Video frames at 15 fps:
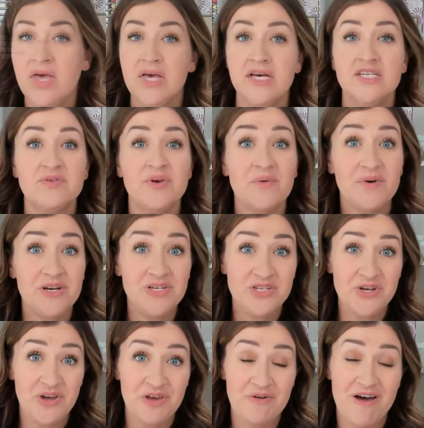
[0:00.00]
So I wanna show
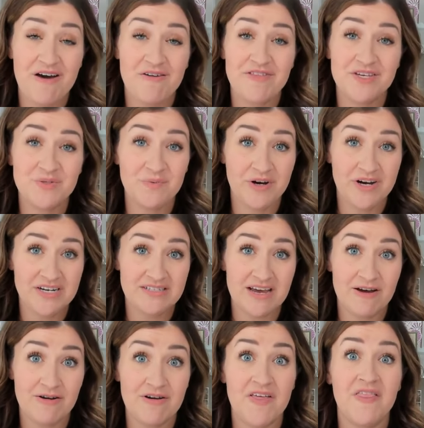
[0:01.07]
you how this worked
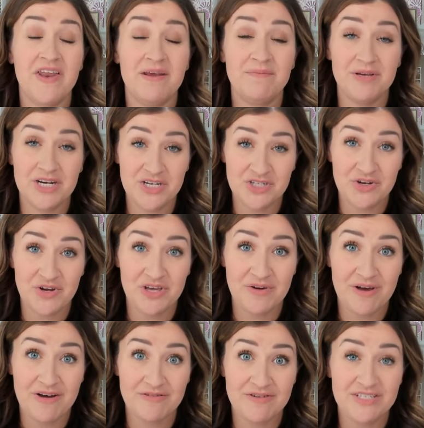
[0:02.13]
out, and then I'm gonna show you
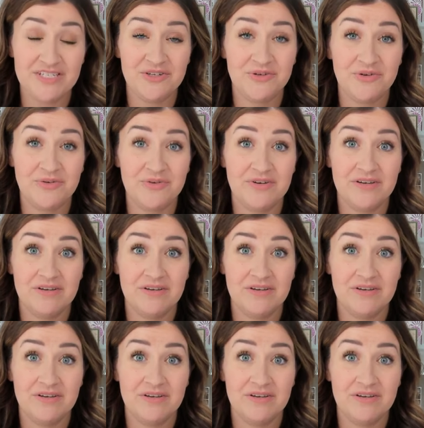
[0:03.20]
how to